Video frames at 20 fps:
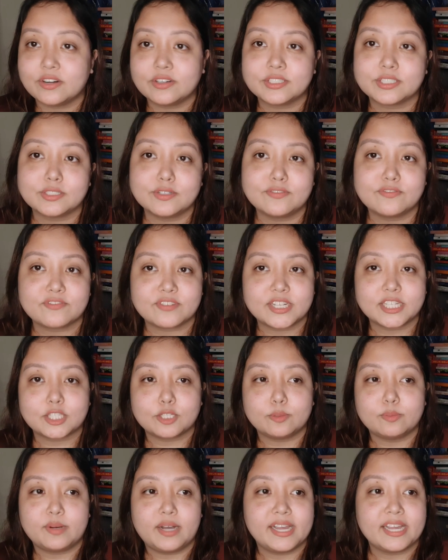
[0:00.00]
also free
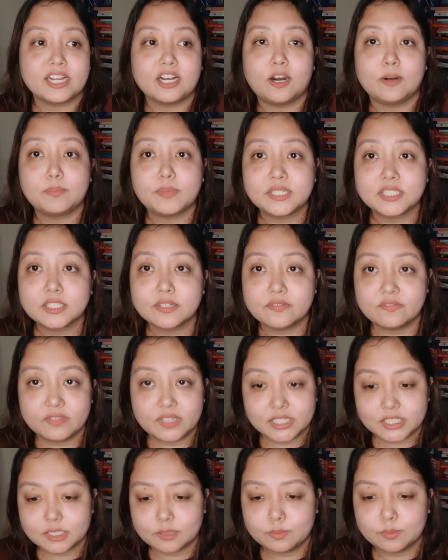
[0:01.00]
to buy copies of
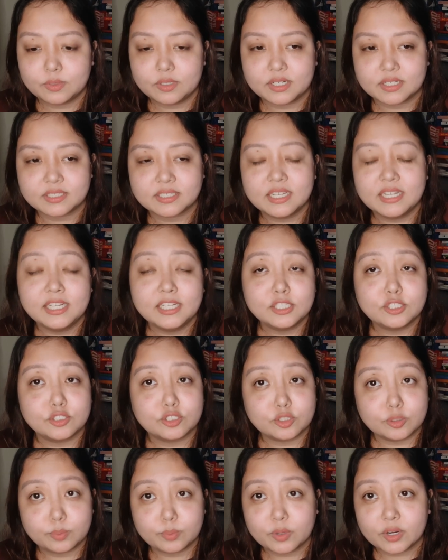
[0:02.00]
these books to
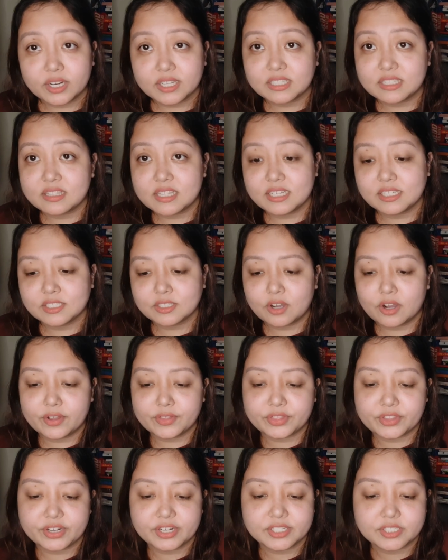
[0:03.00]
support these
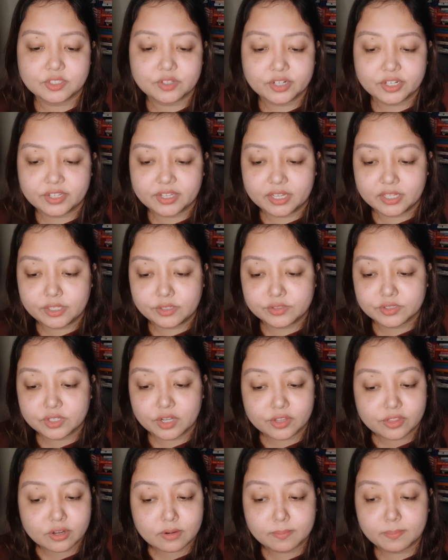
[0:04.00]
authors, or you can use
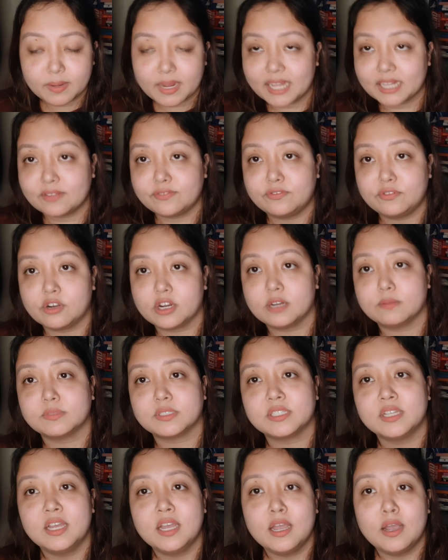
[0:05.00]
other
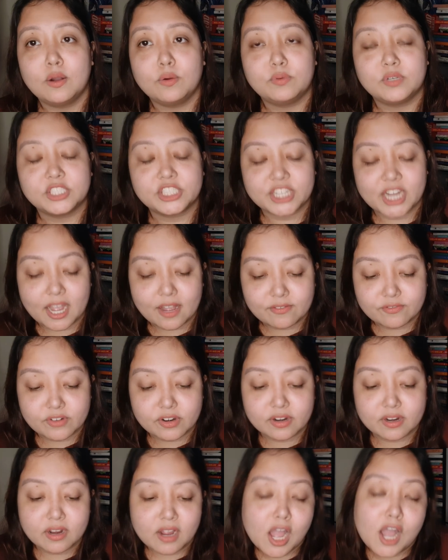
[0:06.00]
platforms,
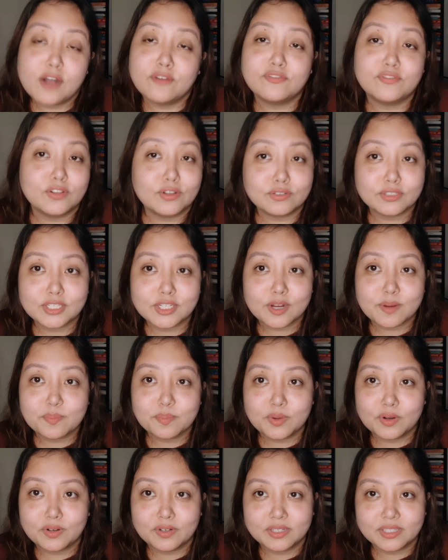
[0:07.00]
whichever floats your
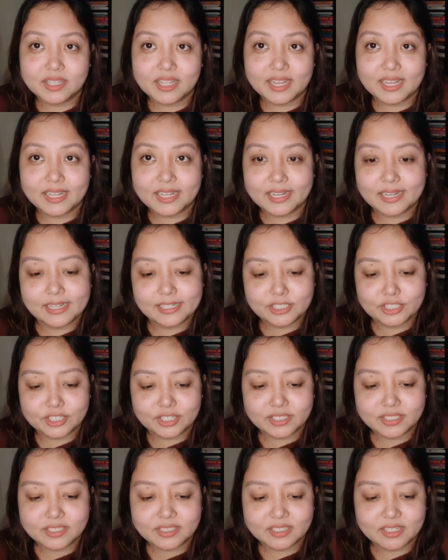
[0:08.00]
boat. I
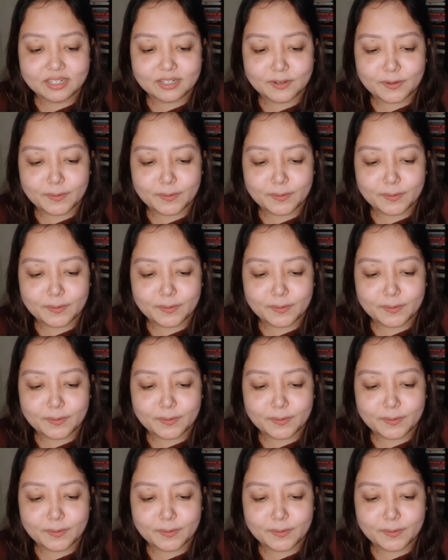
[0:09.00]
just